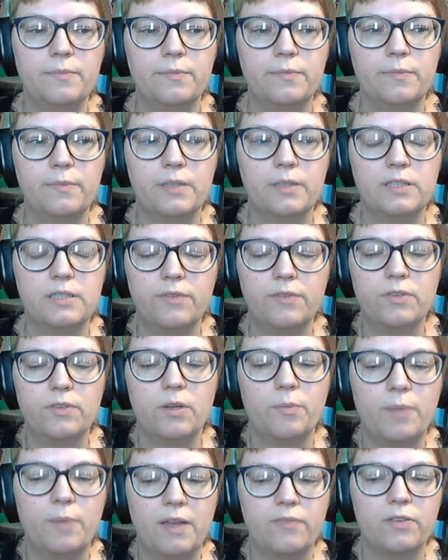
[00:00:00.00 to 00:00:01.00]
Because even though
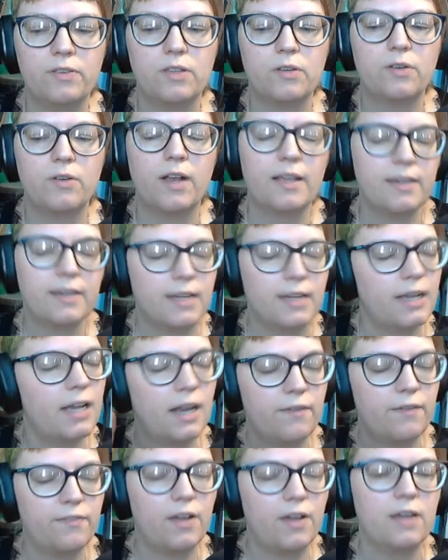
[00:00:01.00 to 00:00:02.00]
I paid for I got
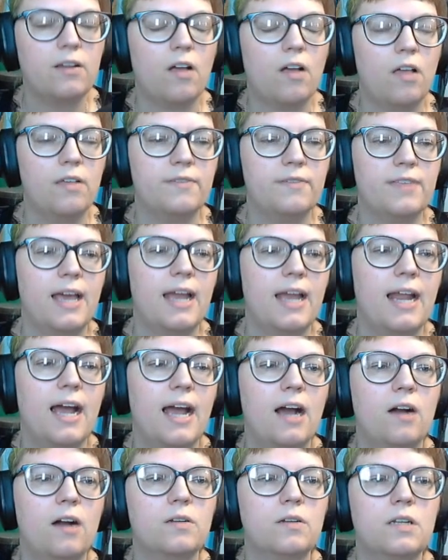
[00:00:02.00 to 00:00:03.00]
to find all of that
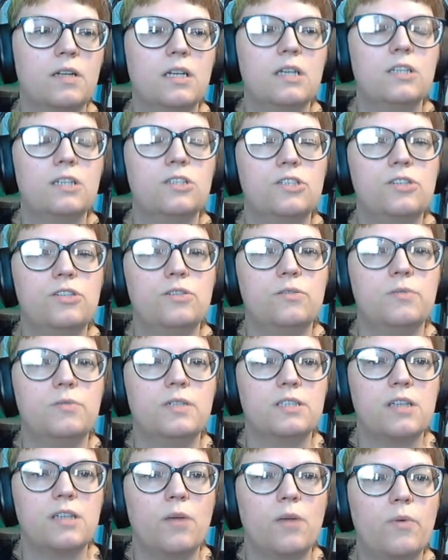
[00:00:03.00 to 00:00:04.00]
out too,
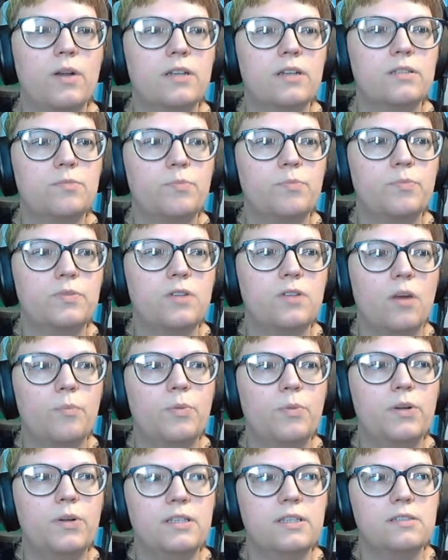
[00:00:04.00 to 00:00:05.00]
because I want to start
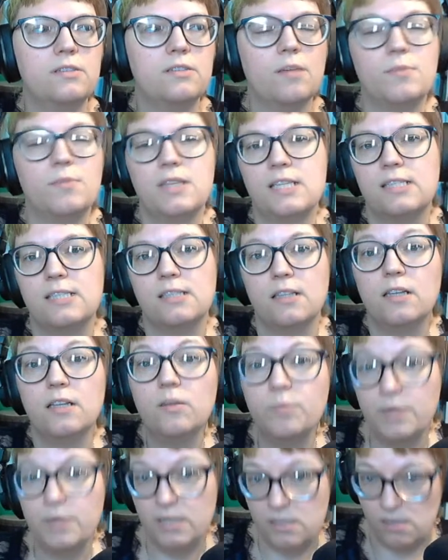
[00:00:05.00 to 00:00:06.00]
putting some of these
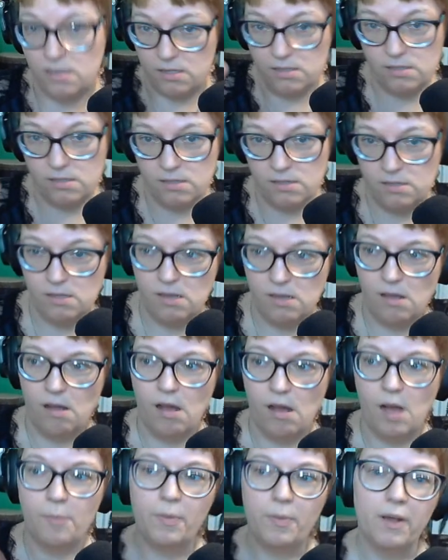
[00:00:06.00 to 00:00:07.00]
little pieces
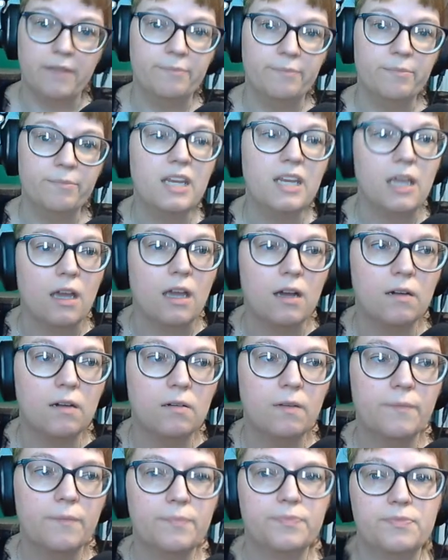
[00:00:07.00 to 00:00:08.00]
up on Midio
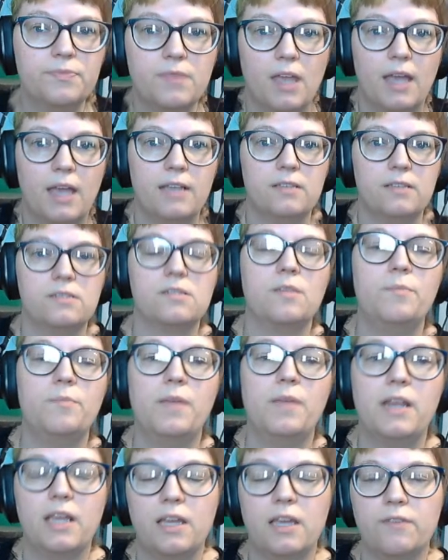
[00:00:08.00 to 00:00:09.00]
and
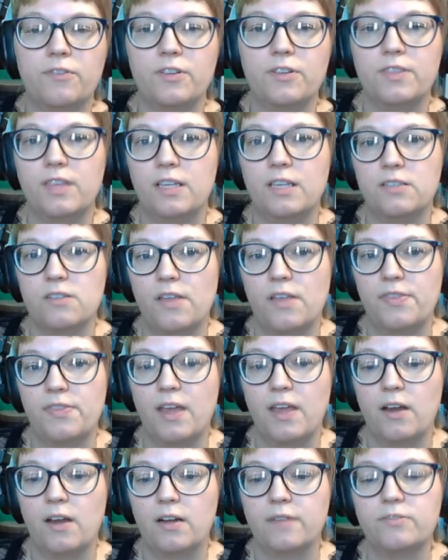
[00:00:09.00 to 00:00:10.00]
submitting it for things on
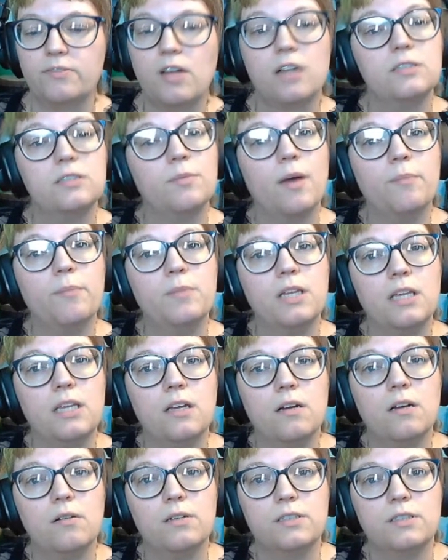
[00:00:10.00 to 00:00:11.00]
there. And I've talked about
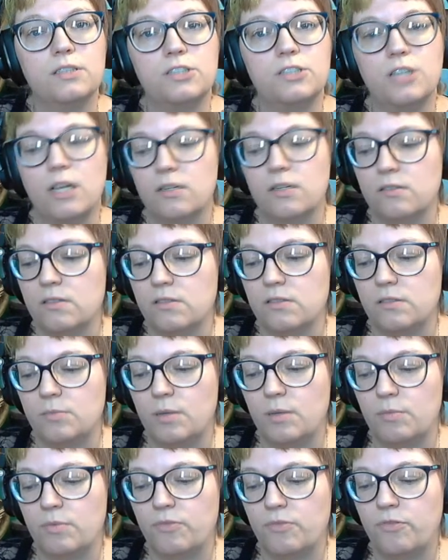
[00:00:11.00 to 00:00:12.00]
Midio on this channel a little
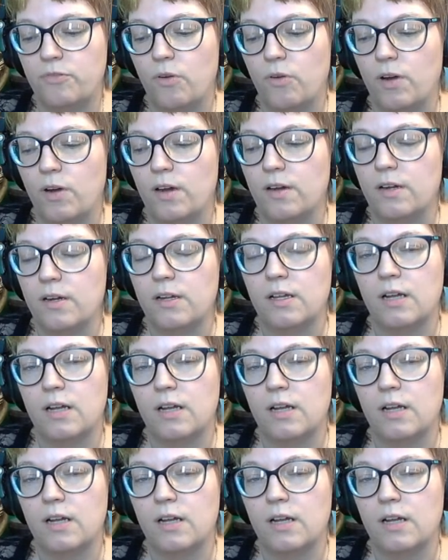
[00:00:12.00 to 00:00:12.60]
bit before.